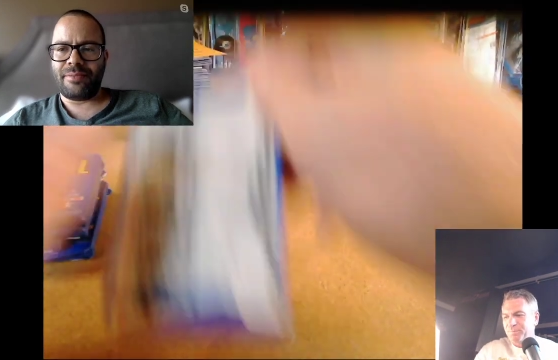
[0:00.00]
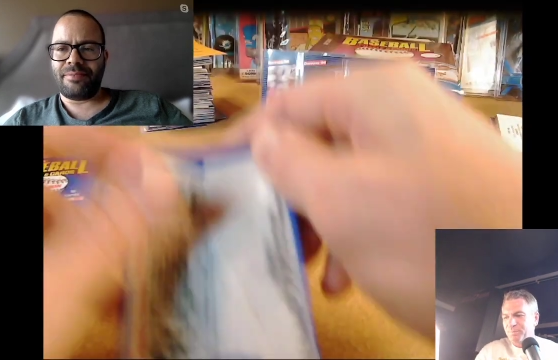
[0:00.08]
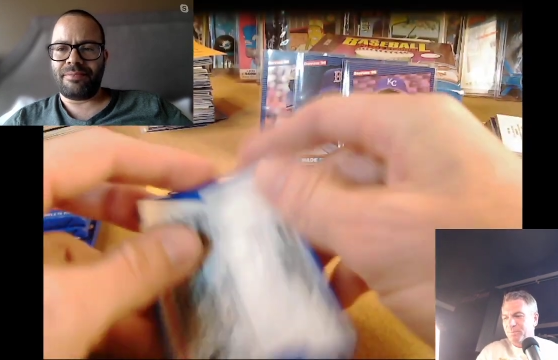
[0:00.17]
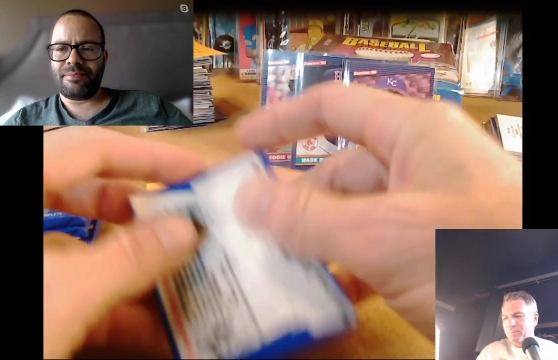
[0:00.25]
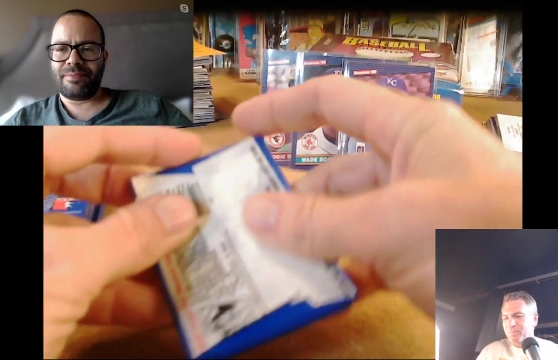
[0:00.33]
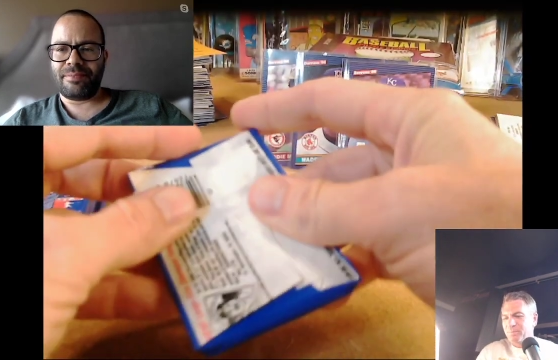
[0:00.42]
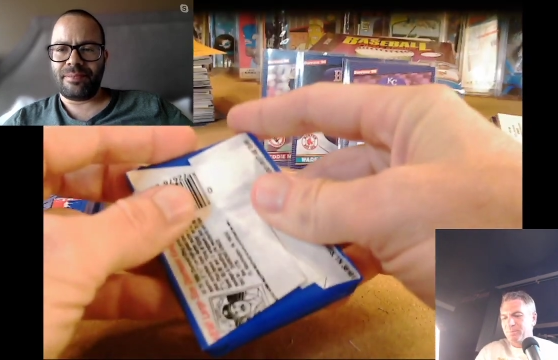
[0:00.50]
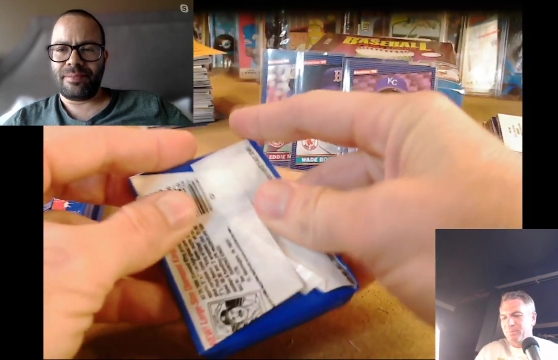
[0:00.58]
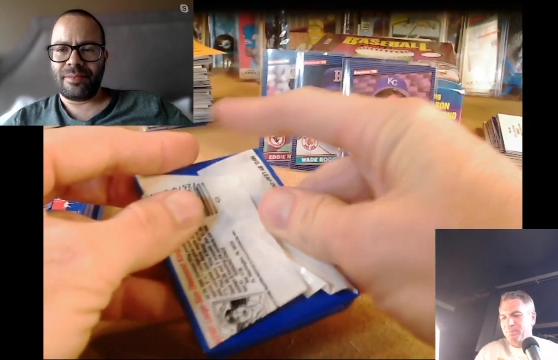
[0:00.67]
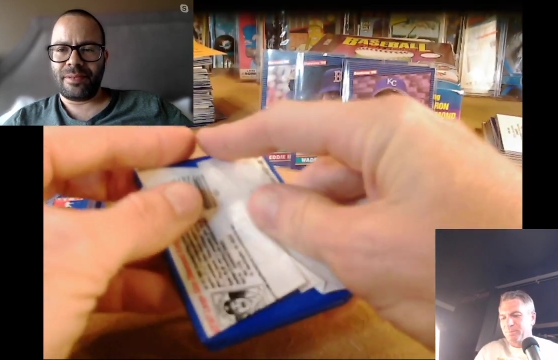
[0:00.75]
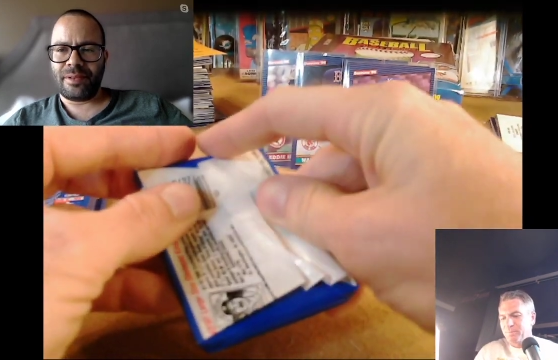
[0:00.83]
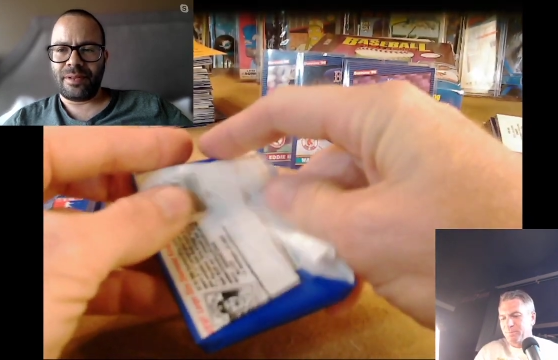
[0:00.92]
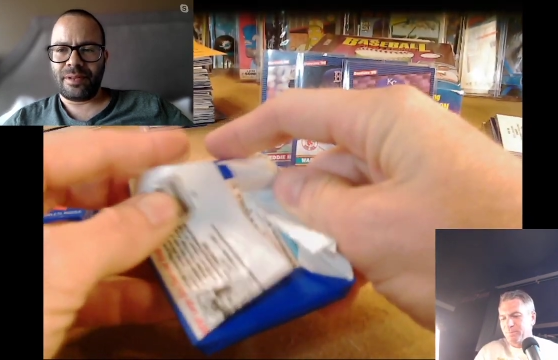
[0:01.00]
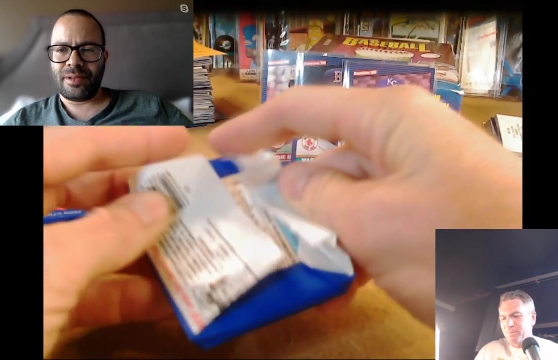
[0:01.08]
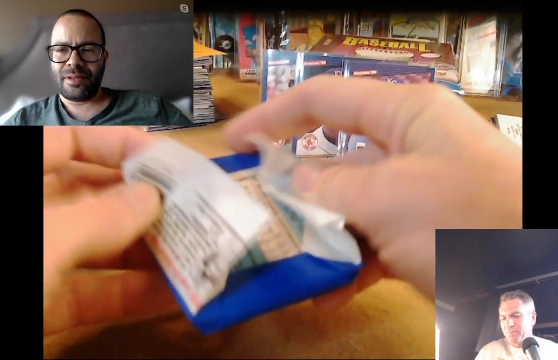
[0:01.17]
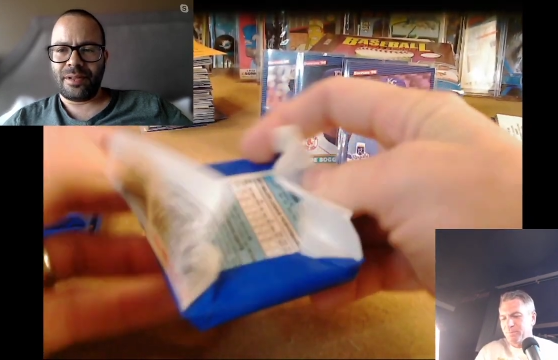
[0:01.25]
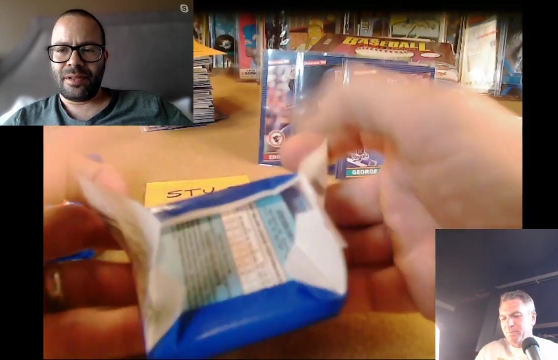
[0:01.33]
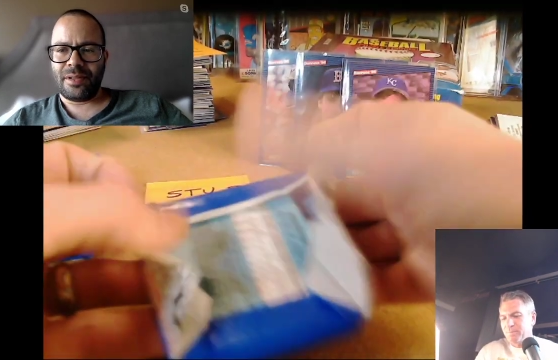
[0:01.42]

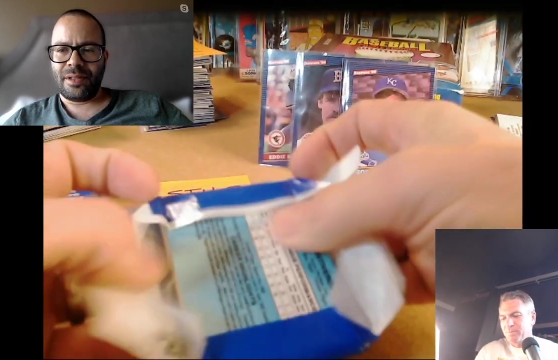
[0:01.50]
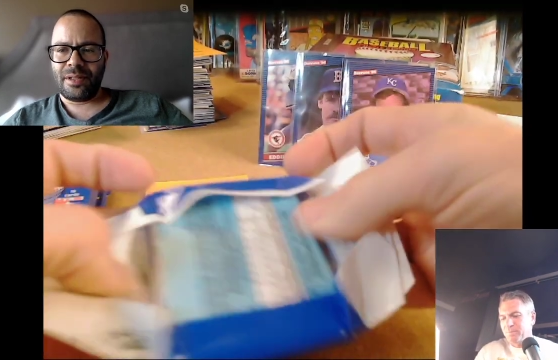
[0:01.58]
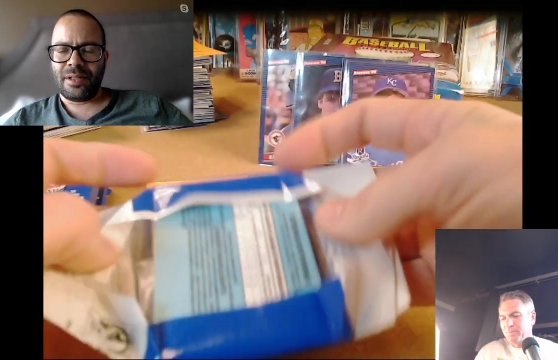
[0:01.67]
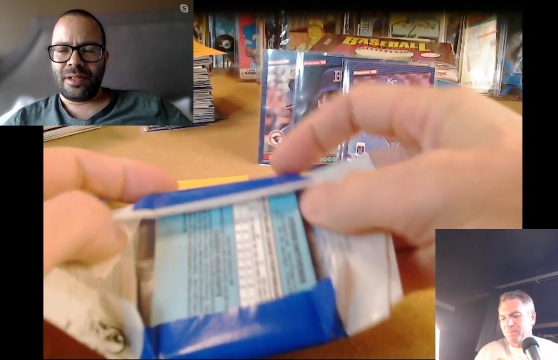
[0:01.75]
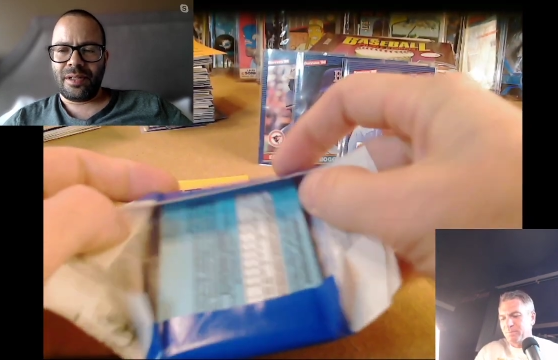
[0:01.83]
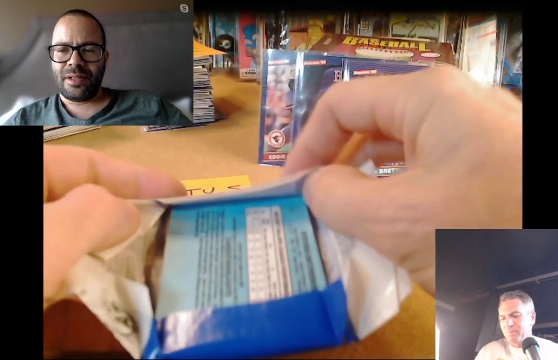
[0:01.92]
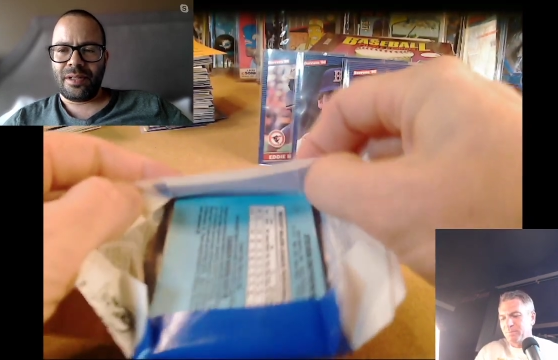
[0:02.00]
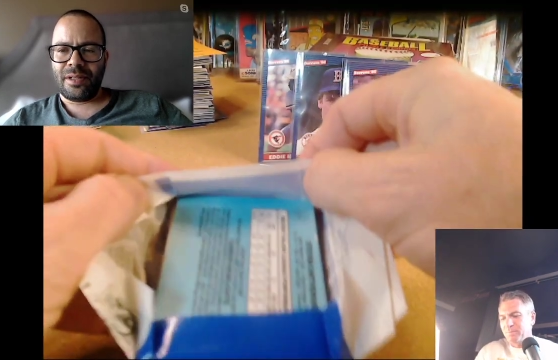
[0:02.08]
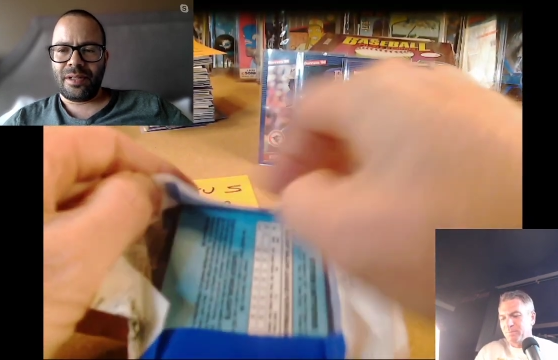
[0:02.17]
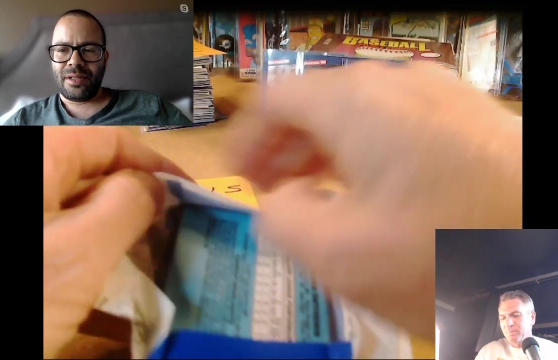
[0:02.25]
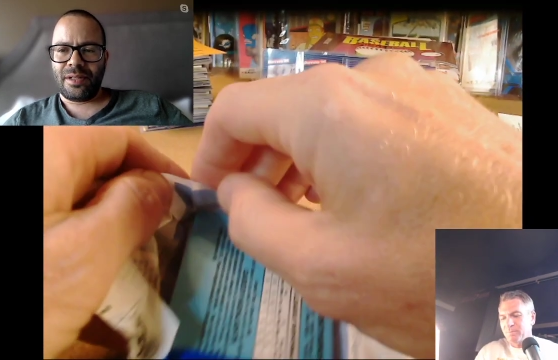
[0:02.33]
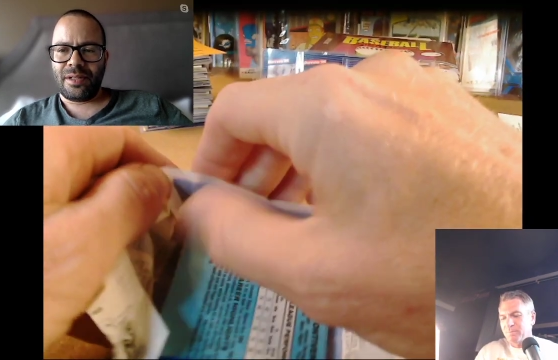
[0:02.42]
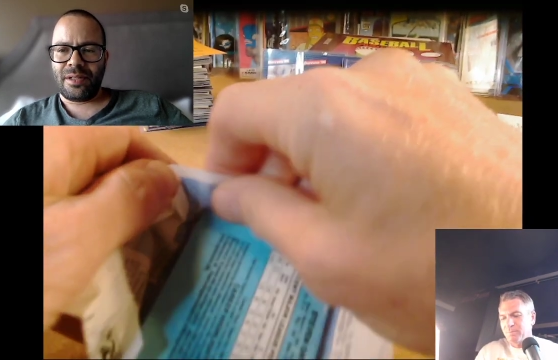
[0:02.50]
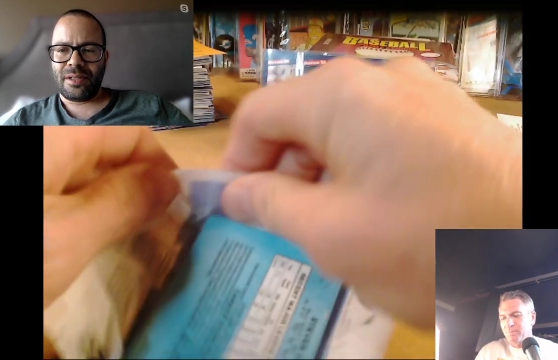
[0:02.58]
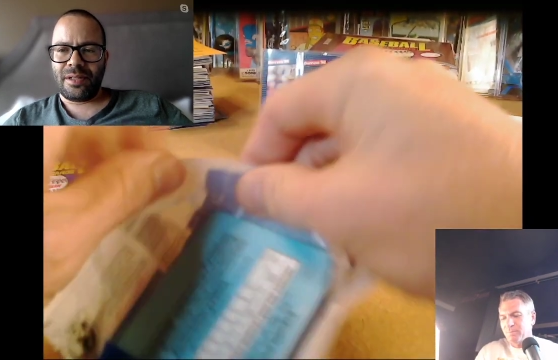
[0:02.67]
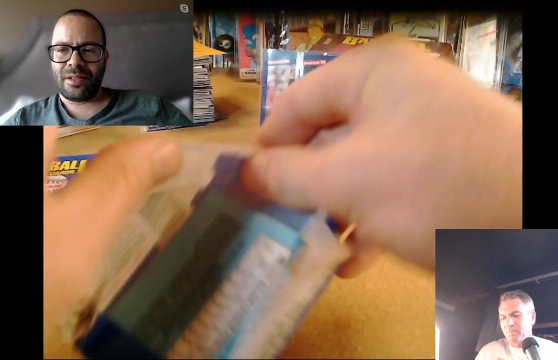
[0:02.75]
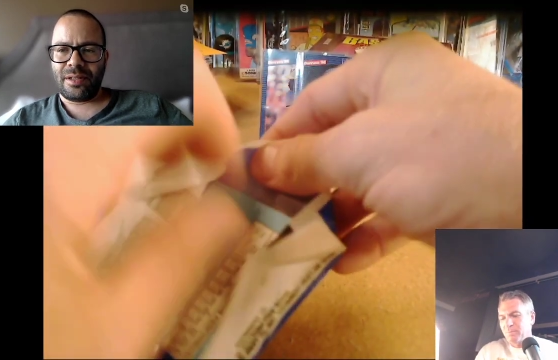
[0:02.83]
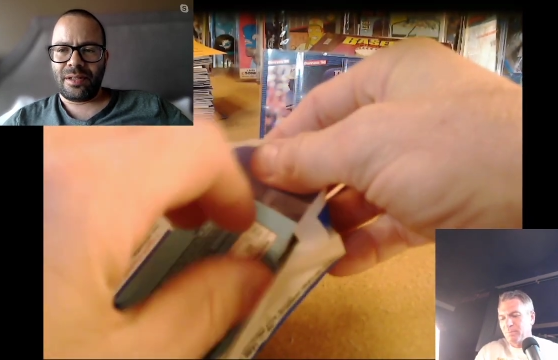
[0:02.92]

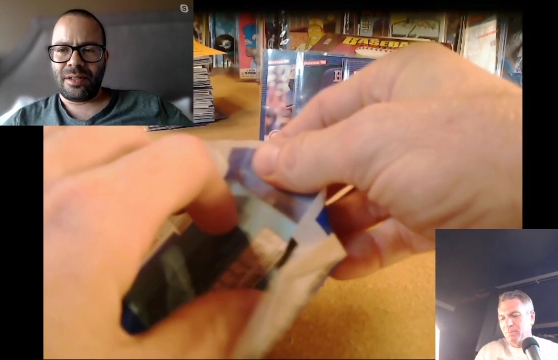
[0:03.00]
No one is speaking in this clip.